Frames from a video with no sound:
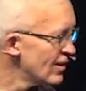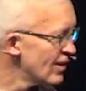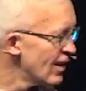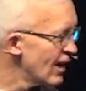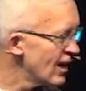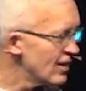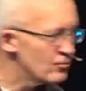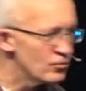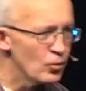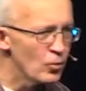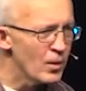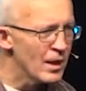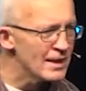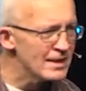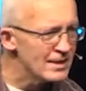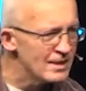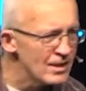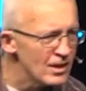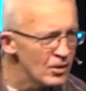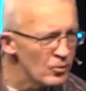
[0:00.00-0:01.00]
I have no
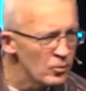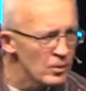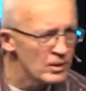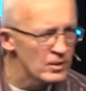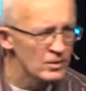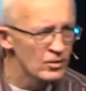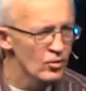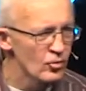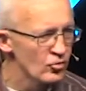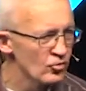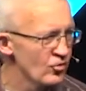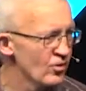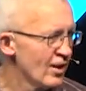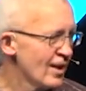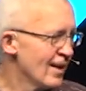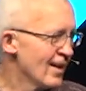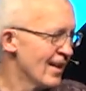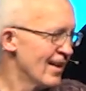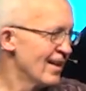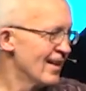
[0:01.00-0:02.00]
idea where it goes.
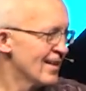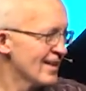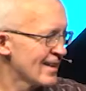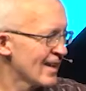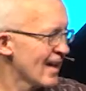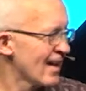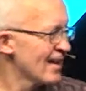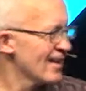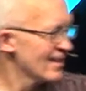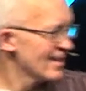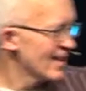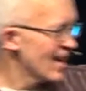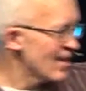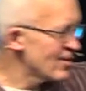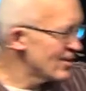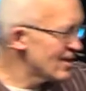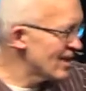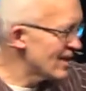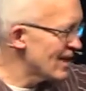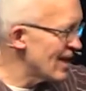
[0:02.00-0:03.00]
I
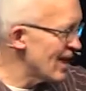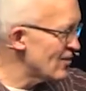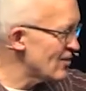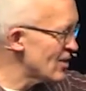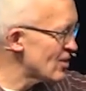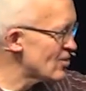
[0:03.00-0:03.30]
gave this